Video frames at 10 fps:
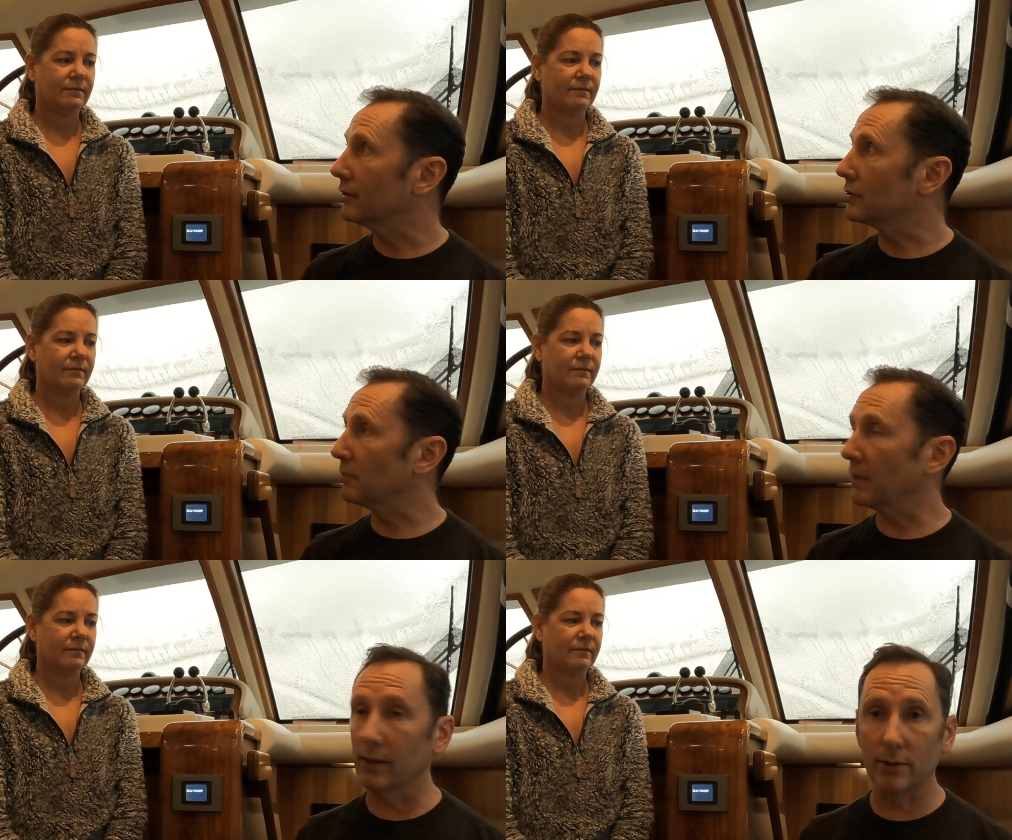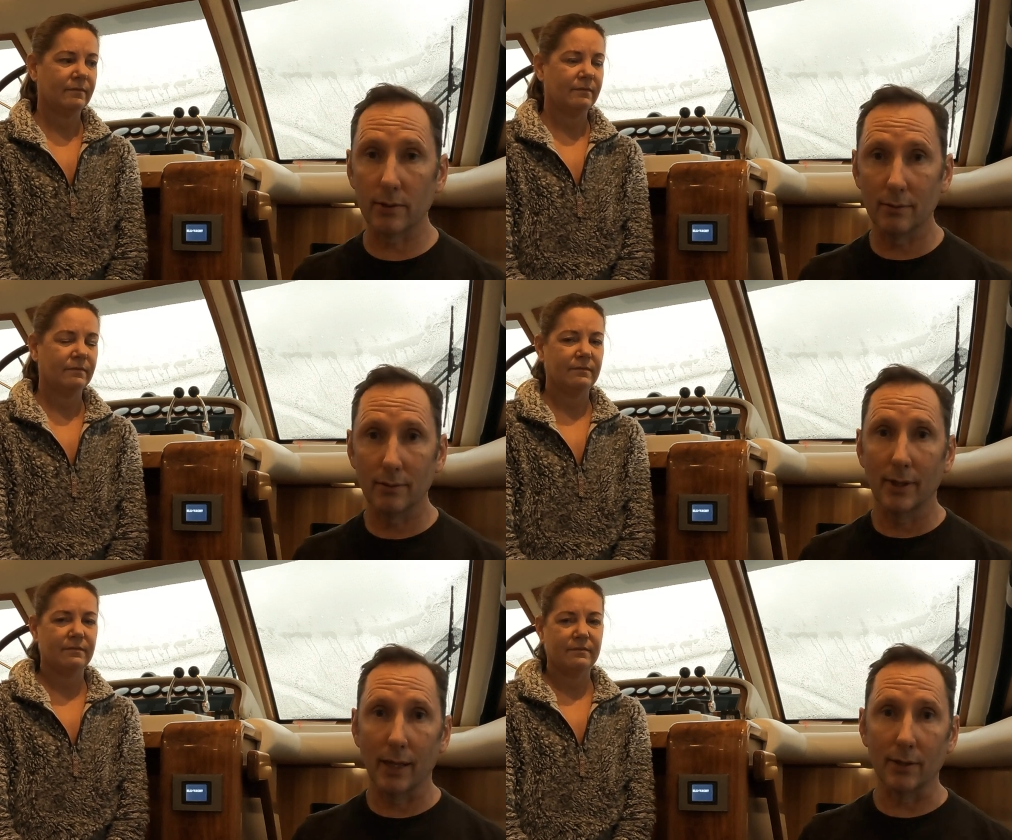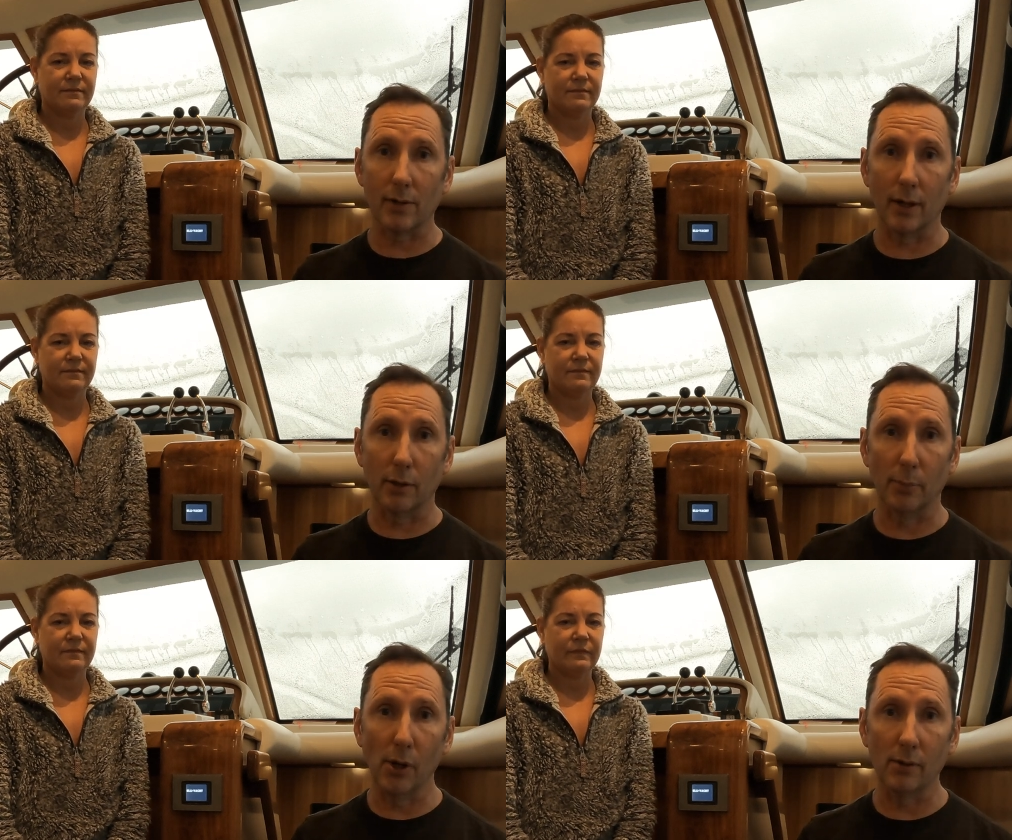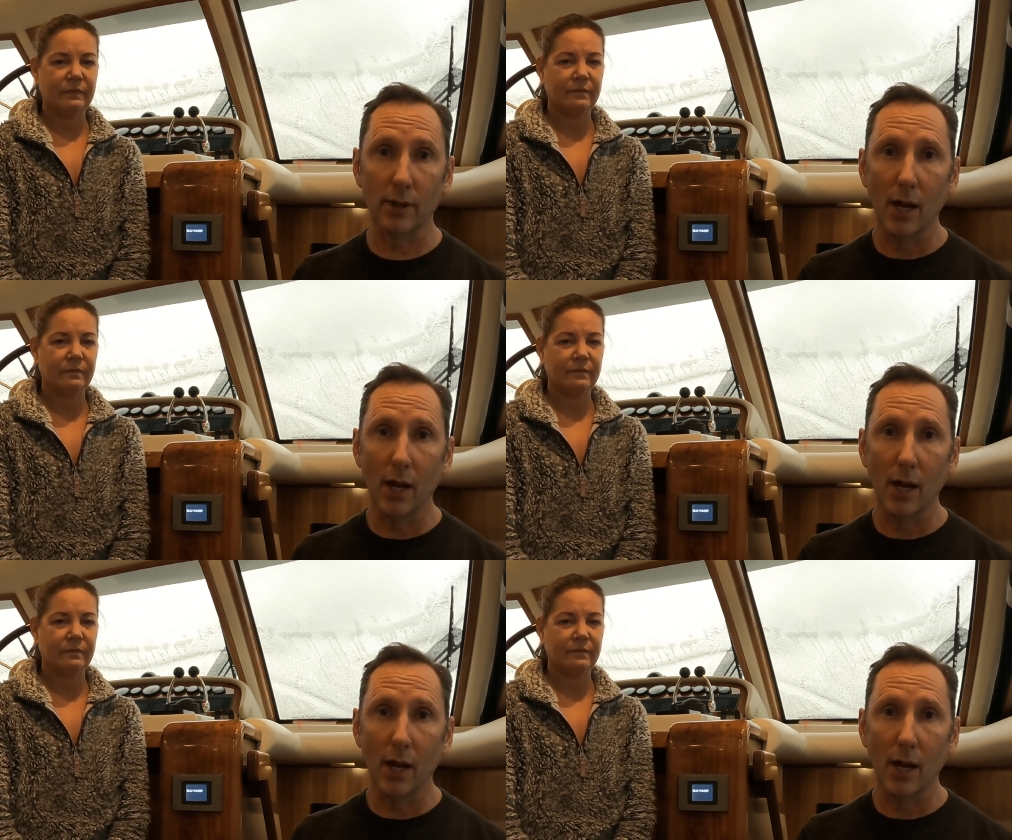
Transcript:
Speaker 1: the space inside the boat